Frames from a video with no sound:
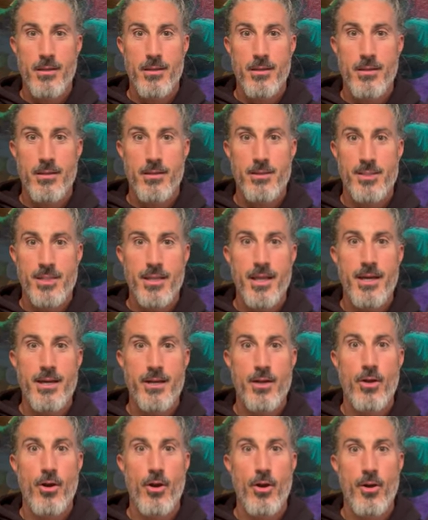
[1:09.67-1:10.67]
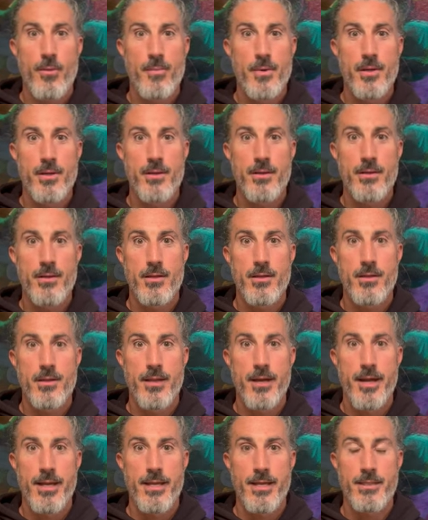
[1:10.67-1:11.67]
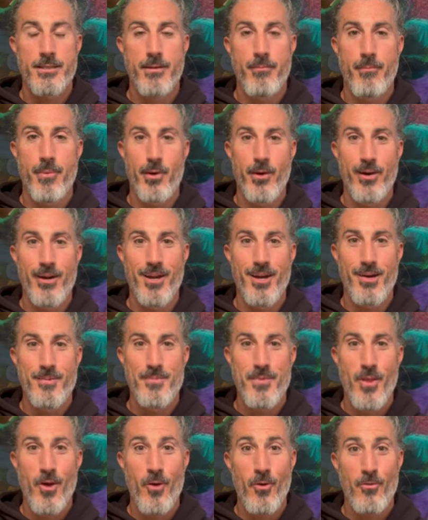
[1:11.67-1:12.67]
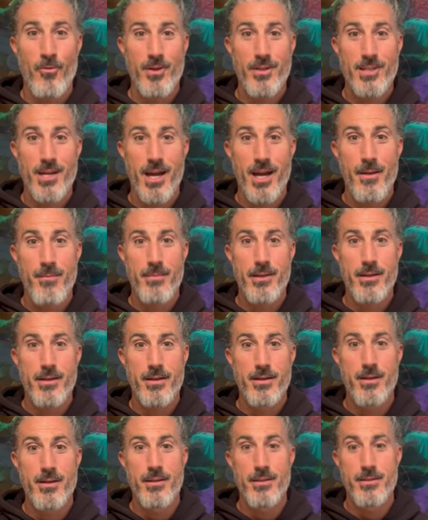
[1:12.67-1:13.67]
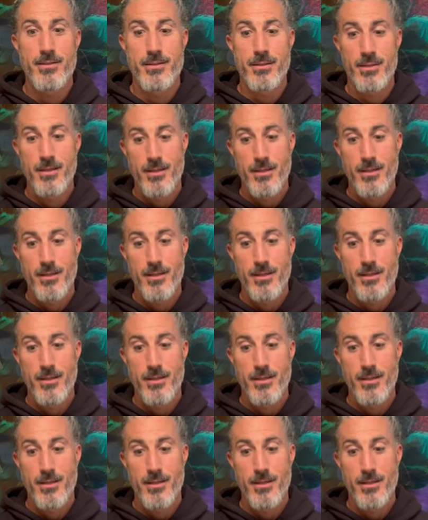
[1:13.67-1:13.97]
there's a lot of karma that i need to burn up over time because